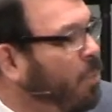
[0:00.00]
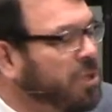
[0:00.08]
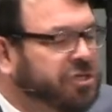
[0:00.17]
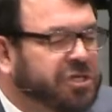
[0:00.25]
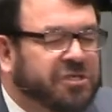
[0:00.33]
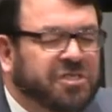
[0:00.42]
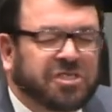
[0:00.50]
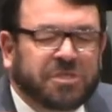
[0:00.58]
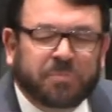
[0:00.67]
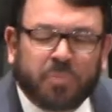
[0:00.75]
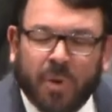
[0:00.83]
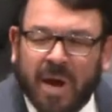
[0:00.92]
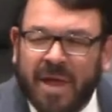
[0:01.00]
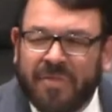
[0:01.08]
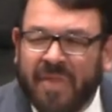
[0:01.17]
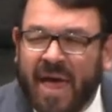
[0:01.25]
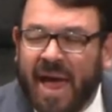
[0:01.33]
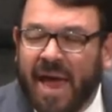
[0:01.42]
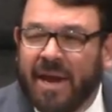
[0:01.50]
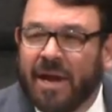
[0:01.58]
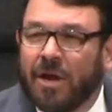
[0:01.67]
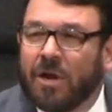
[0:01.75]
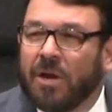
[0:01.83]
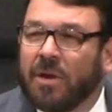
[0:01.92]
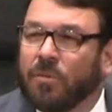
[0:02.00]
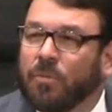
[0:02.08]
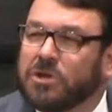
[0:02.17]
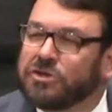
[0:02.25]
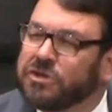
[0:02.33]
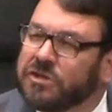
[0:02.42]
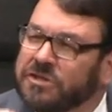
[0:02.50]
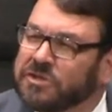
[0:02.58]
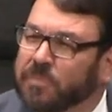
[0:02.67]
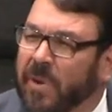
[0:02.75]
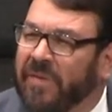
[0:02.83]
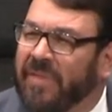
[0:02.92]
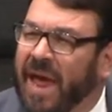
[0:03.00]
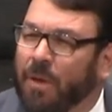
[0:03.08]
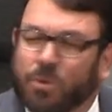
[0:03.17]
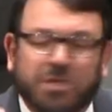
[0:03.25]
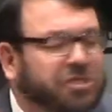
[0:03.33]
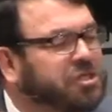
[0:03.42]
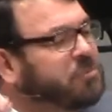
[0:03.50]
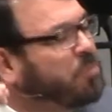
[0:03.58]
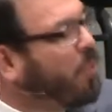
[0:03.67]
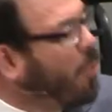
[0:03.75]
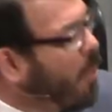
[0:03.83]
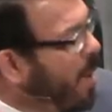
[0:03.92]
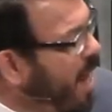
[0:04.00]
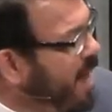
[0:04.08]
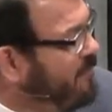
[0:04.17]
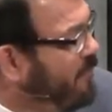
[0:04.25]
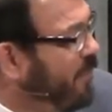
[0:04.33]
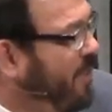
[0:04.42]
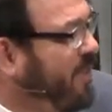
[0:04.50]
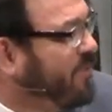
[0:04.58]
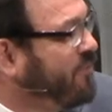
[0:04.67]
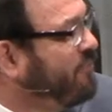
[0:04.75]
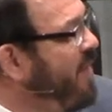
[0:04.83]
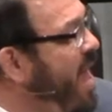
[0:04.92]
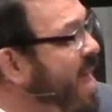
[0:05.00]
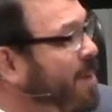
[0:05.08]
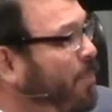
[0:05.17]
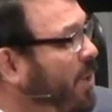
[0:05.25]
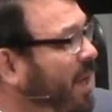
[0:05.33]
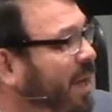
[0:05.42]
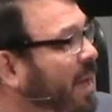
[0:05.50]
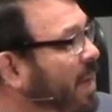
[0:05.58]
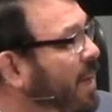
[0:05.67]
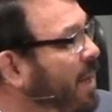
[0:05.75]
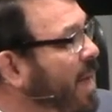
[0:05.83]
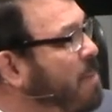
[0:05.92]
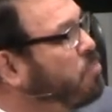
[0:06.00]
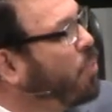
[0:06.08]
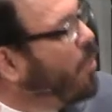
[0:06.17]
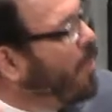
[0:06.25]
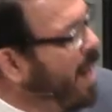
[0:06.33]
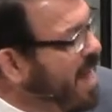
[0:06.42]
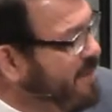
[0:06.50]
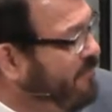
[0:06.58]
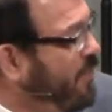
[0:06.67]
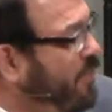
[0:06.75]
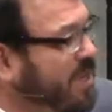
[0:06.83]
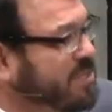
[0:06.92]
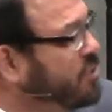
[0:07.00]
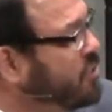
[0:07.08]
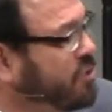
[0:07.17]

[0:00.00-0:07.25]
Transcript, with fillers: And we shouldn't spread that. We shouldn't spread that. We should pray for this family and pray for this